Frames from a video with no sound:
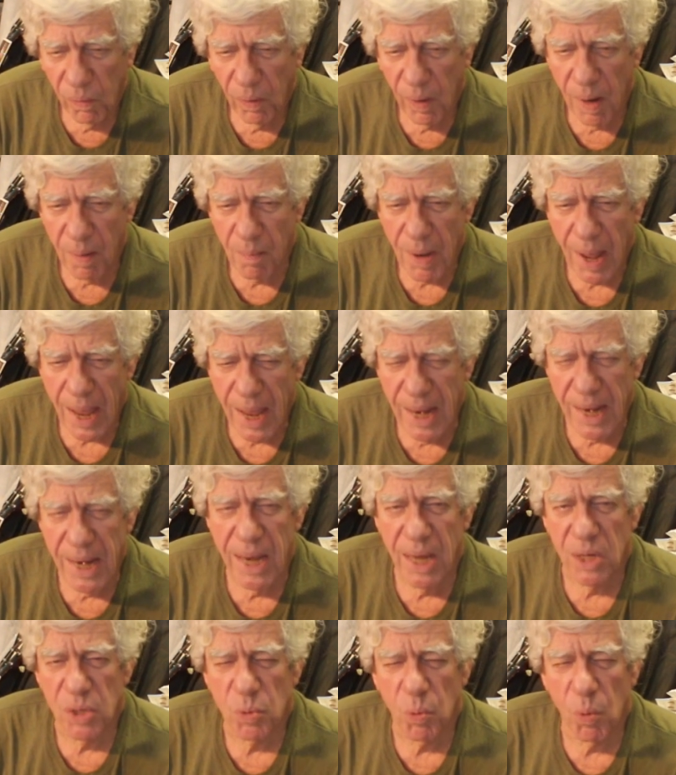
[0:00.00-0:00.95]
and my
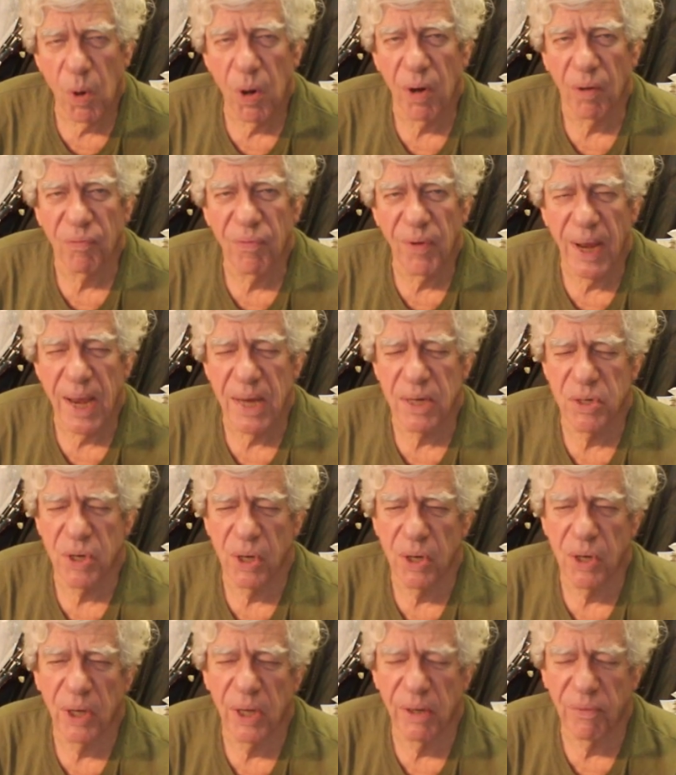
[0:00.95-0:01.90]
hands work fast
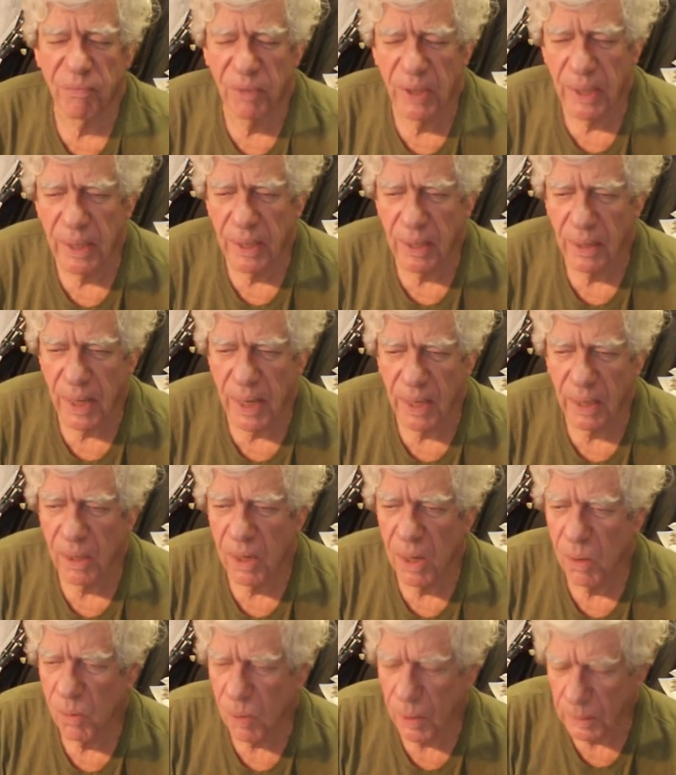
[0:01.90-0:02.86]
enough to get that
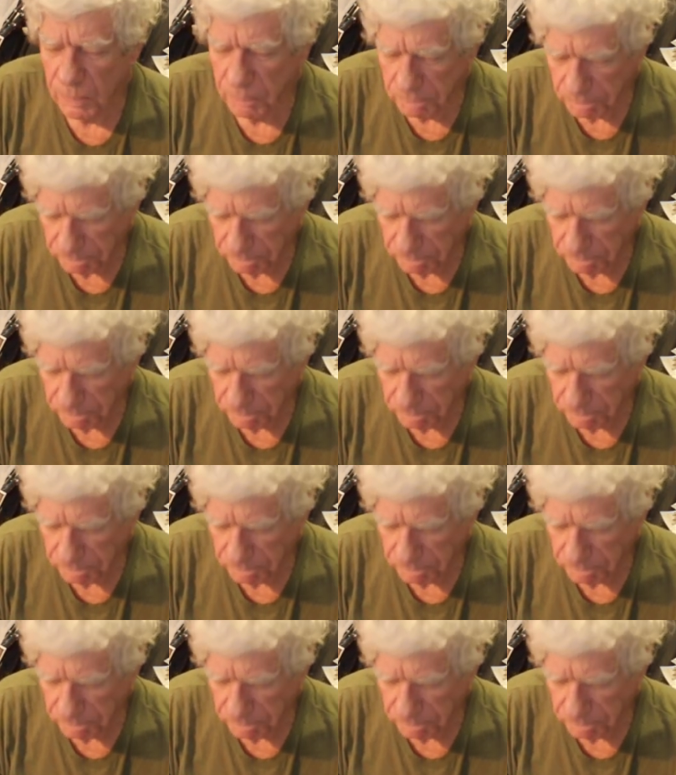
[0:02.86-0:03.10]
going.